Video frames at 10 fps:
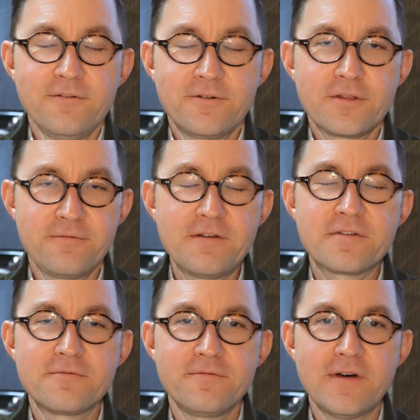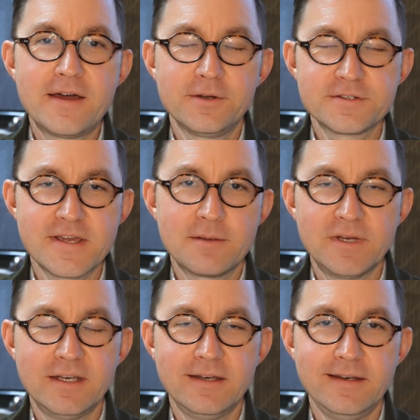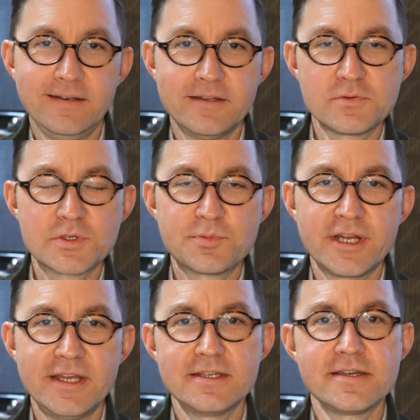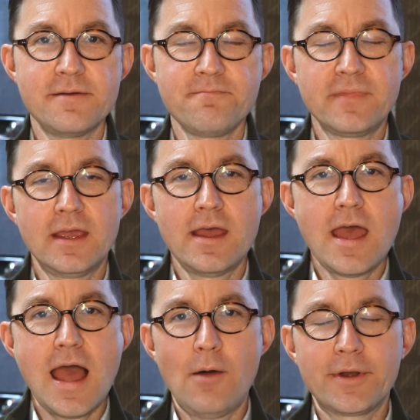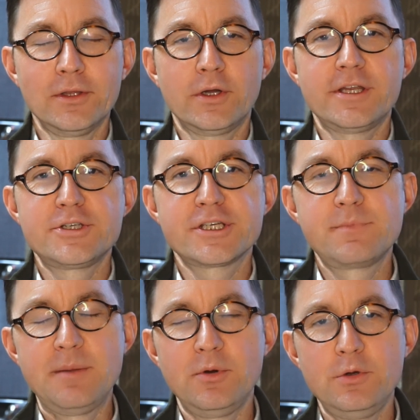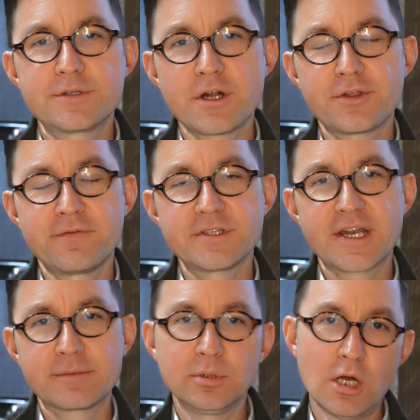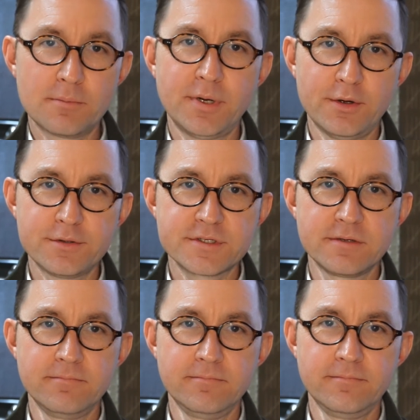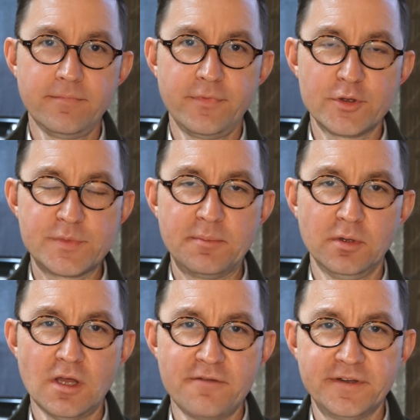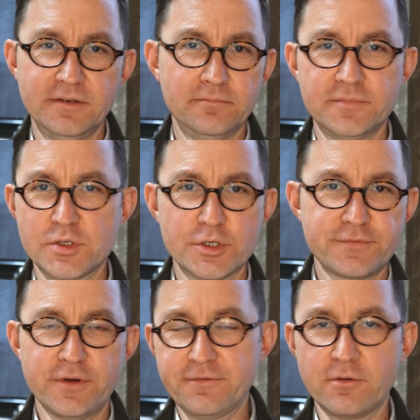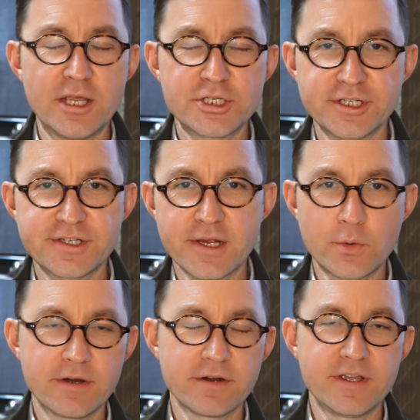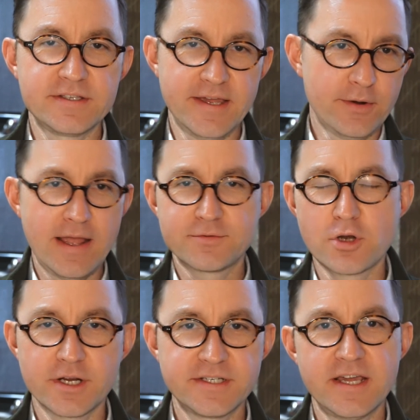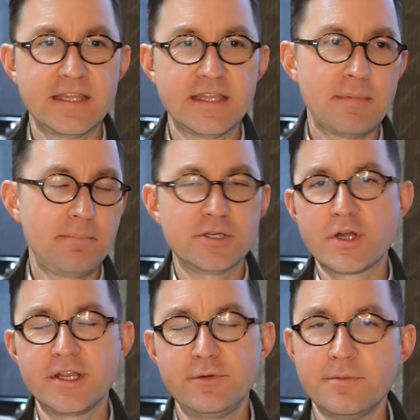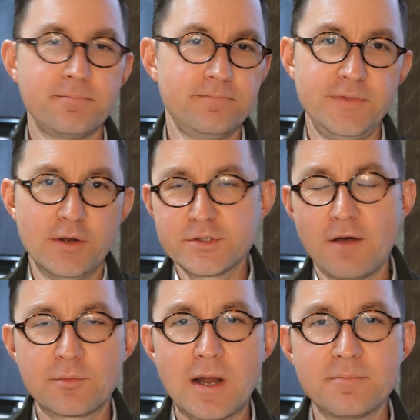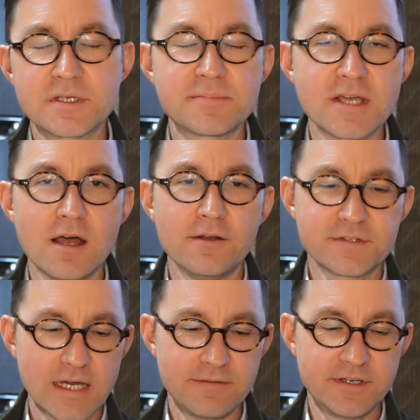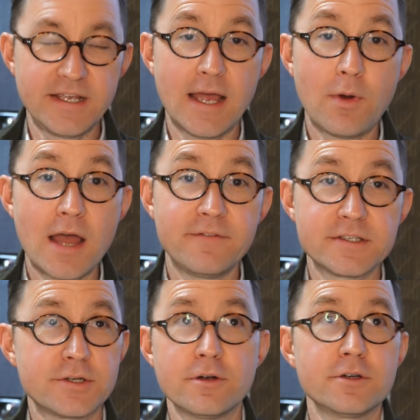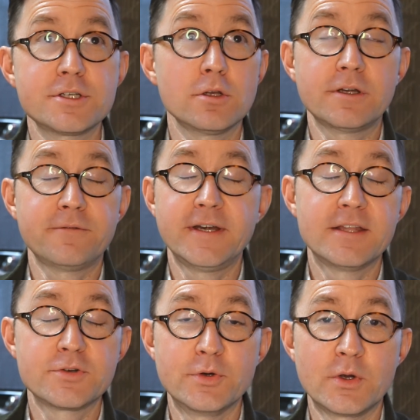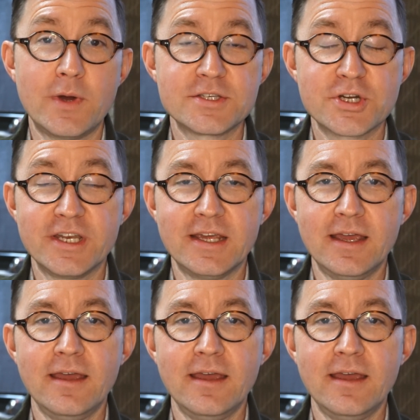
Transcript: For the fifth and final segment, this one's pretty easy. I want to look at just people who start their visit on a blog post. Those people often search for information intent queries. They don't have strong intent. They might be trying to do the, you know, solve the problems themselves, kind of a DIY visitor or just looking for an answer to a question.